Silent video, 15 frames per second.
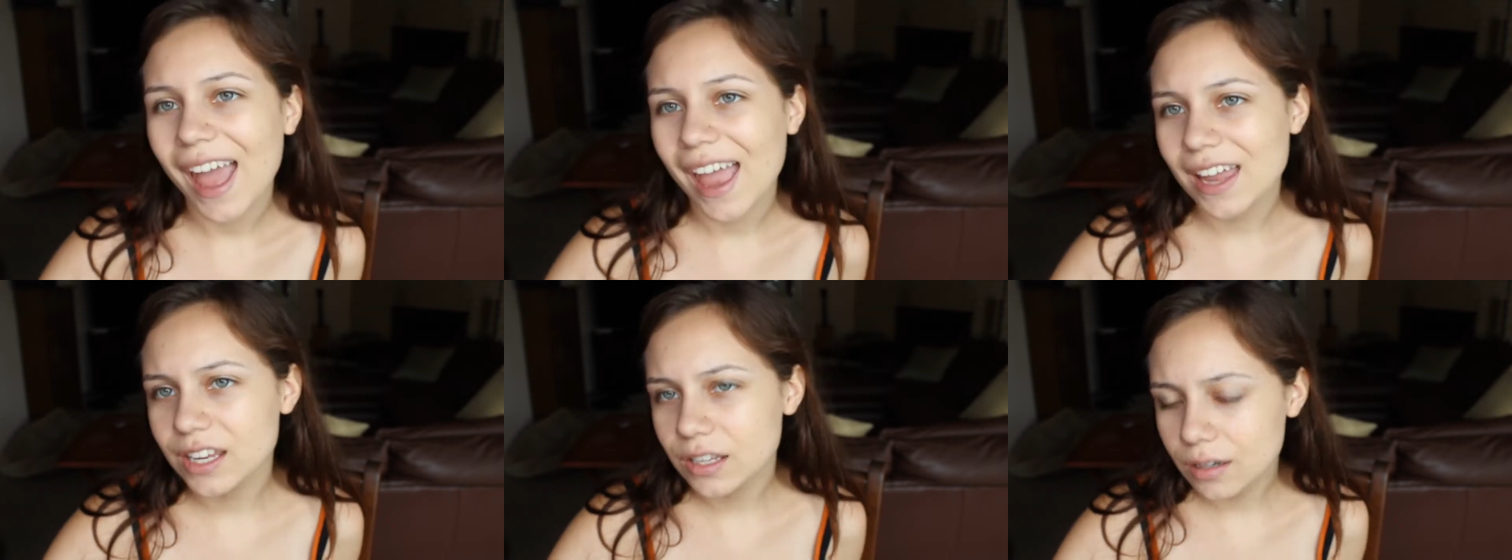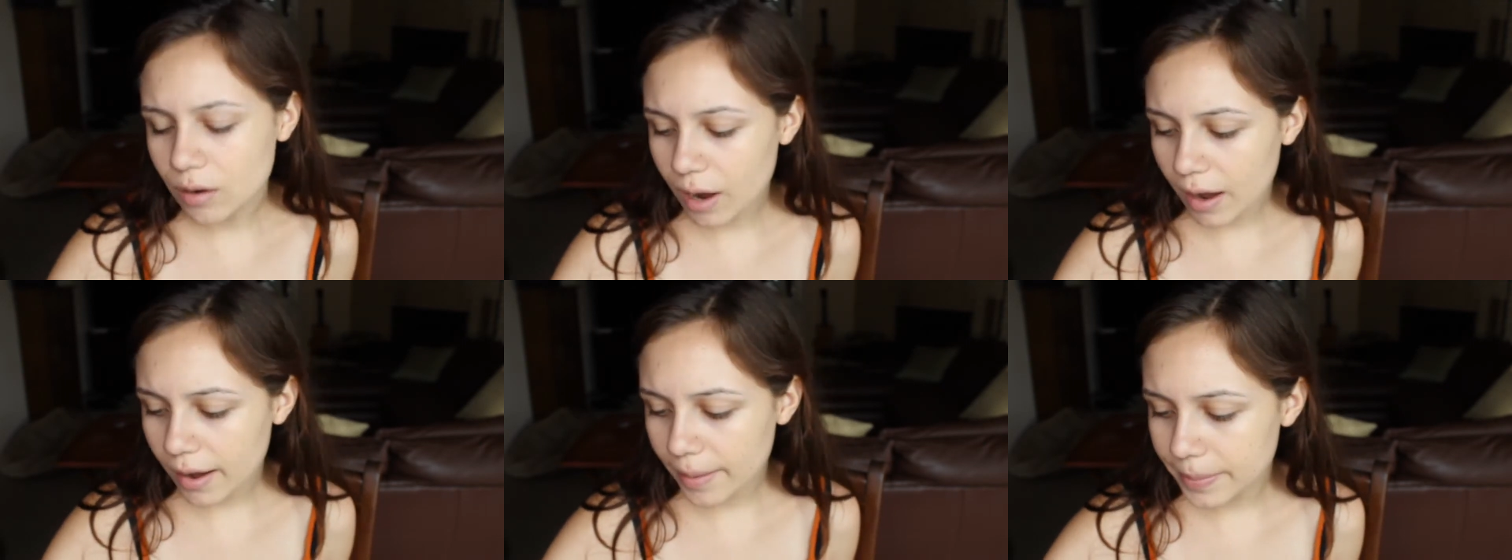and you know
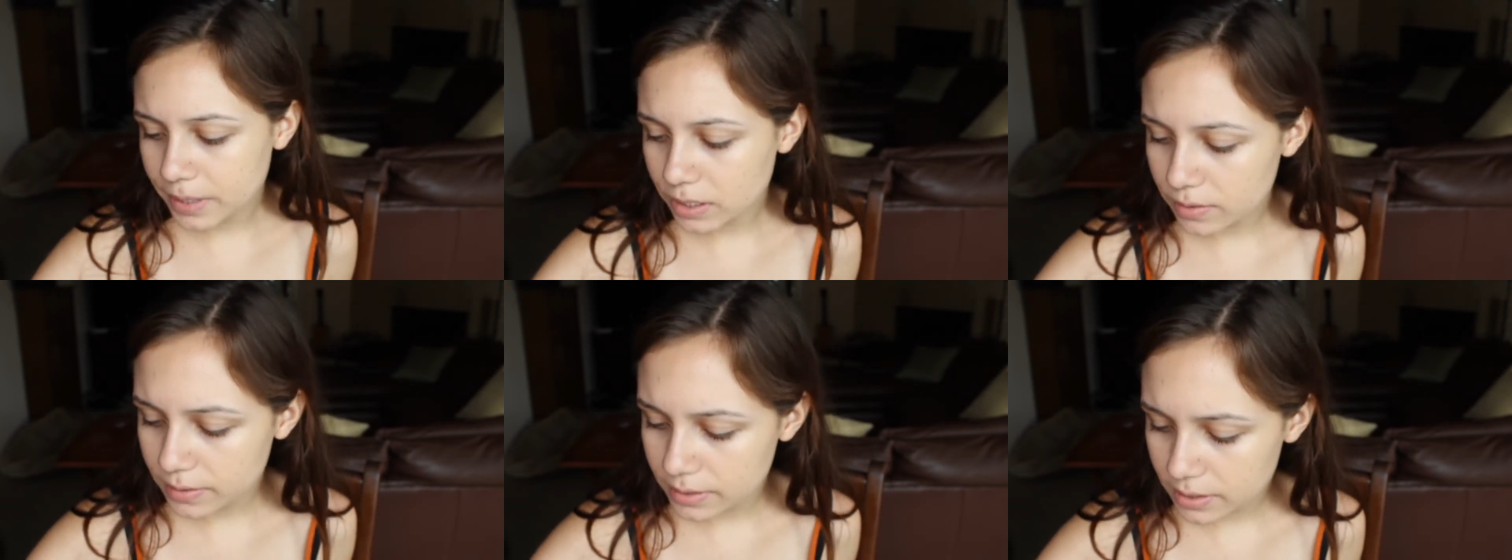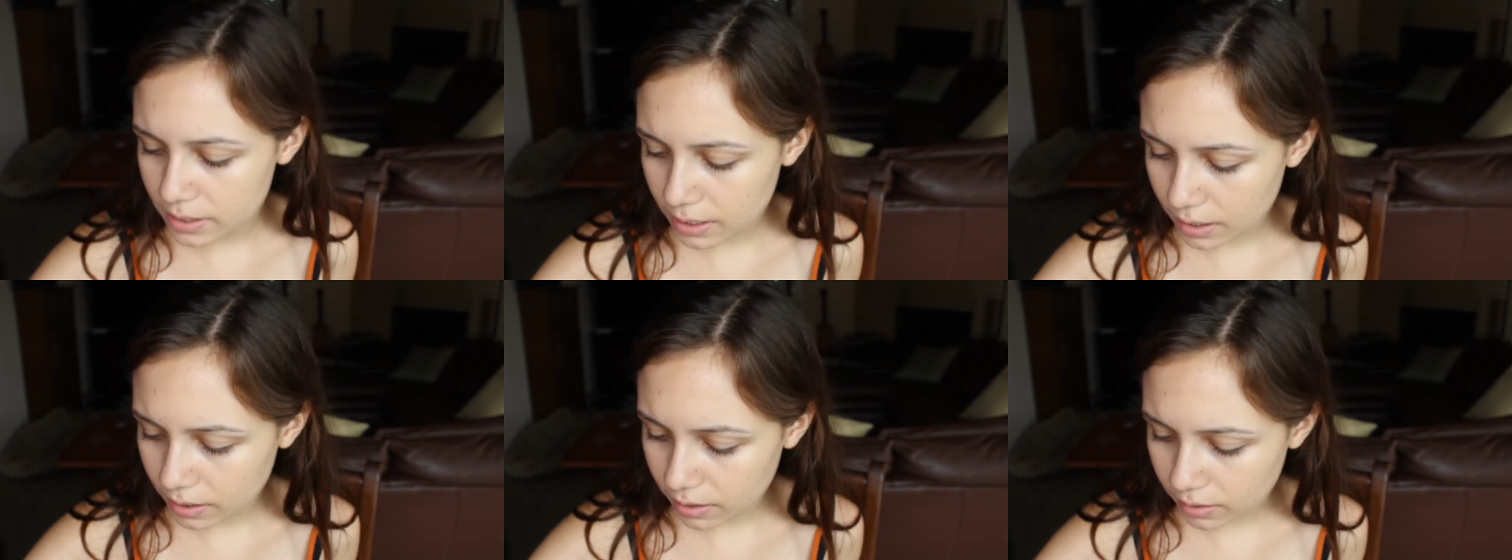how I've been
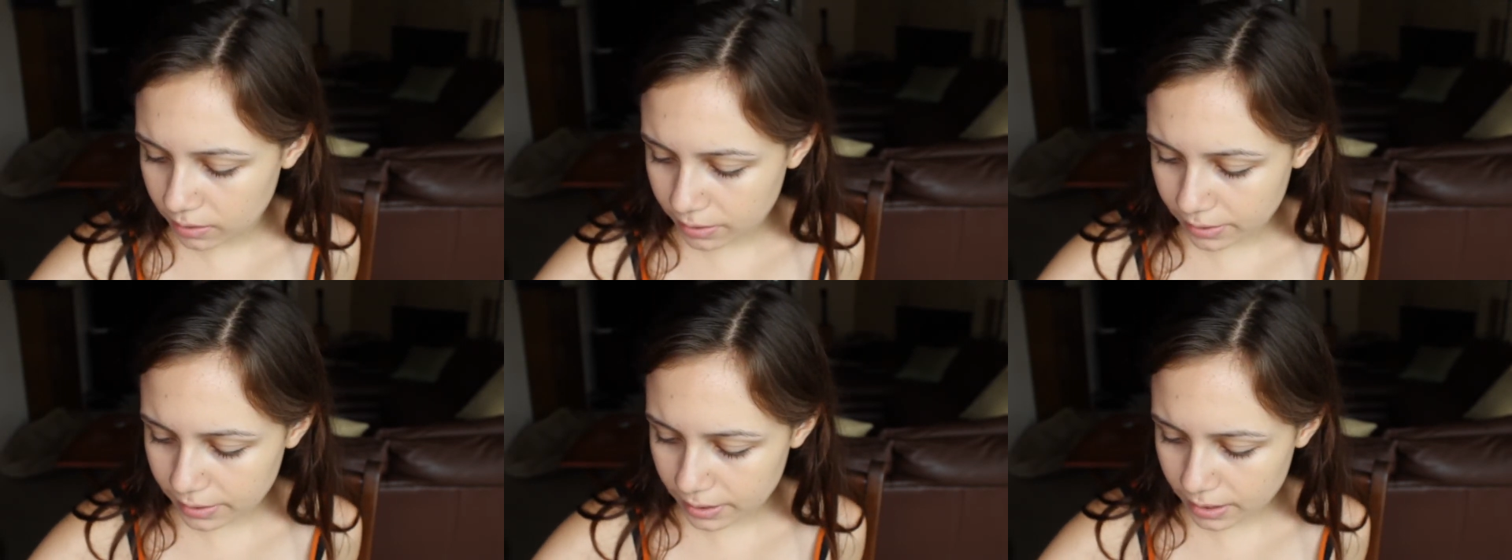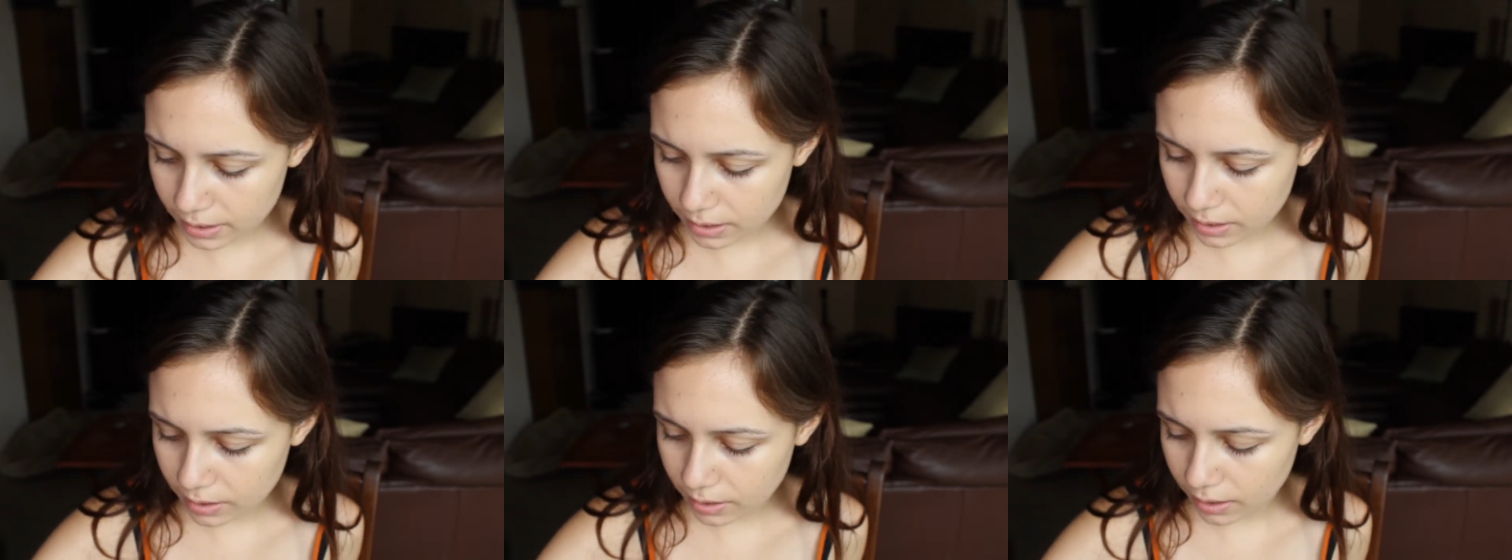using
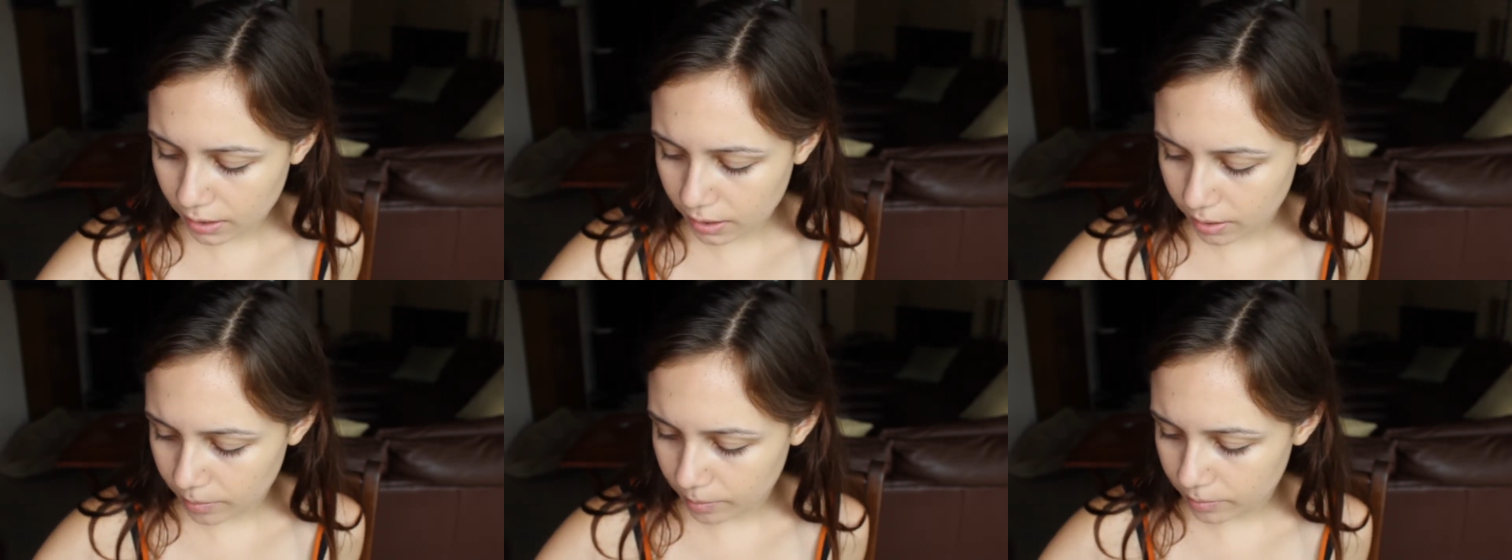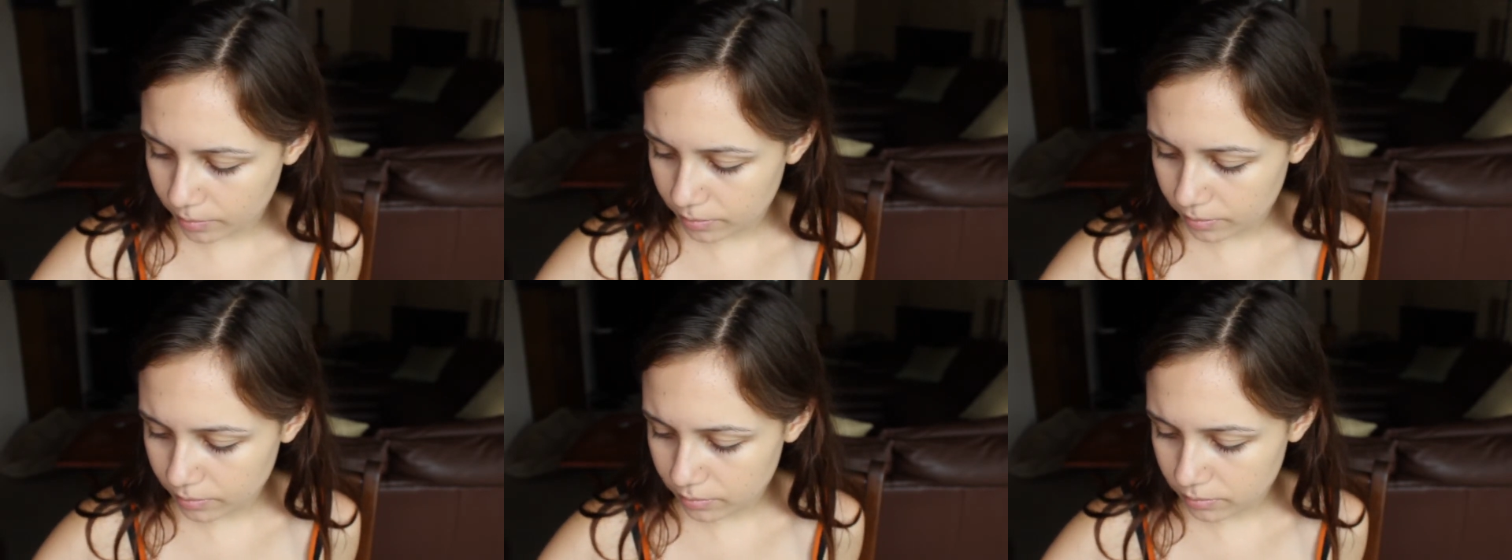the um,
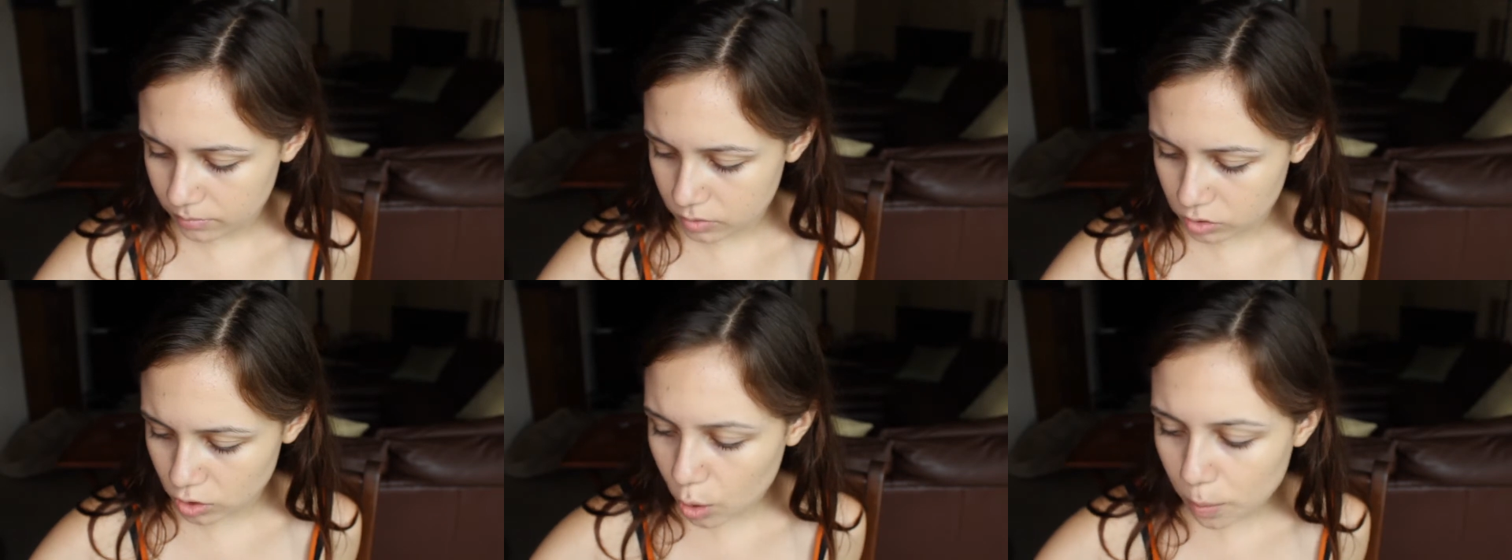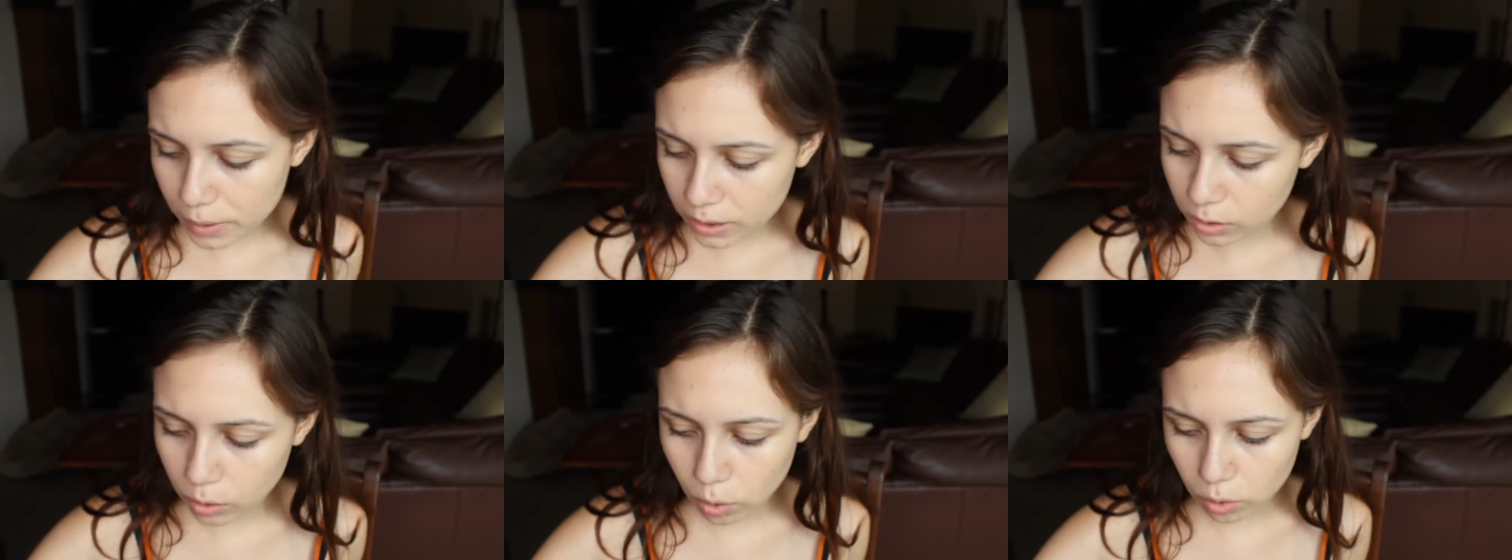Soap
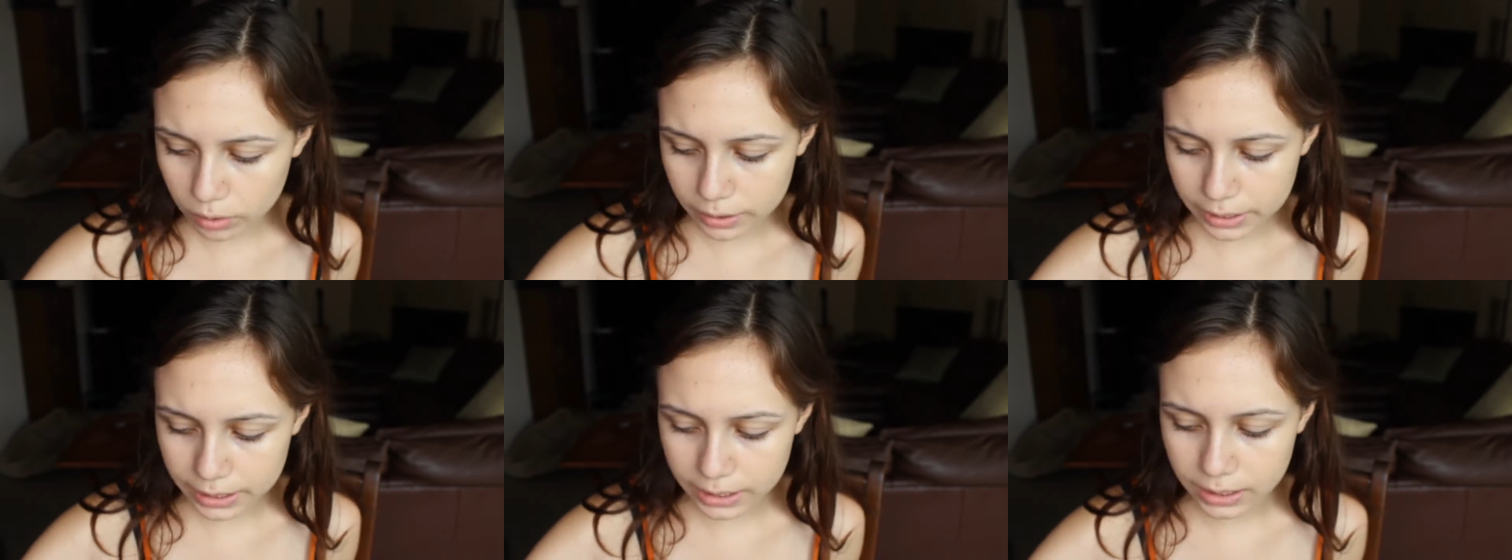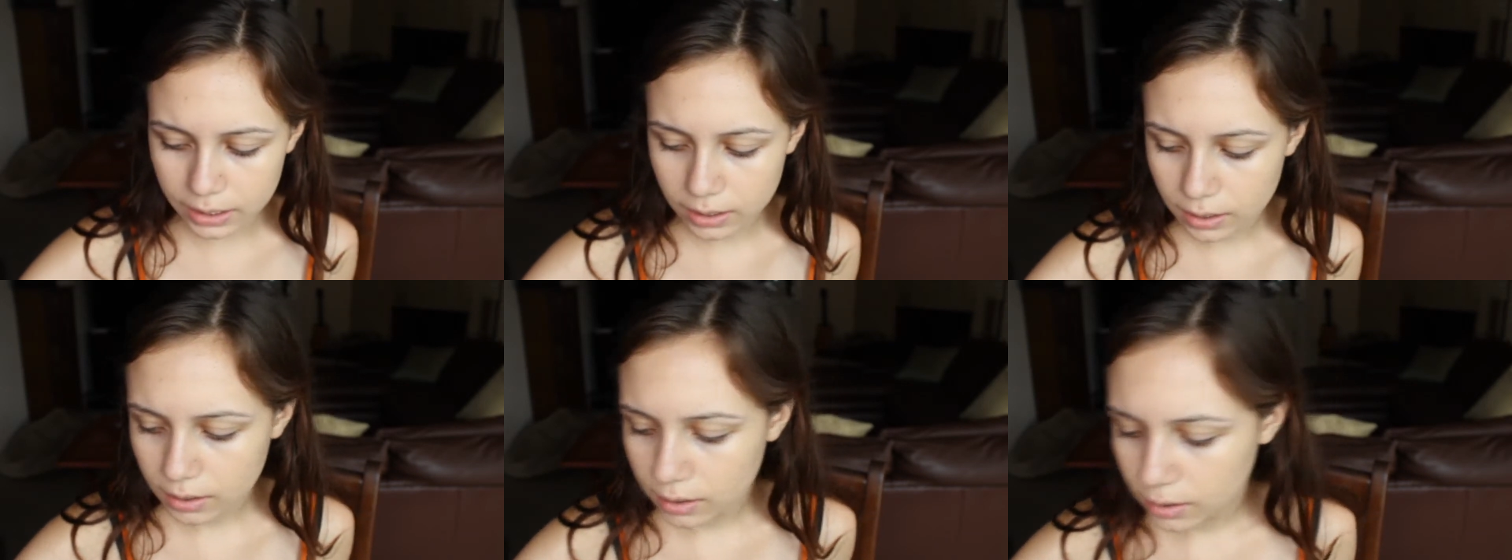and Glory,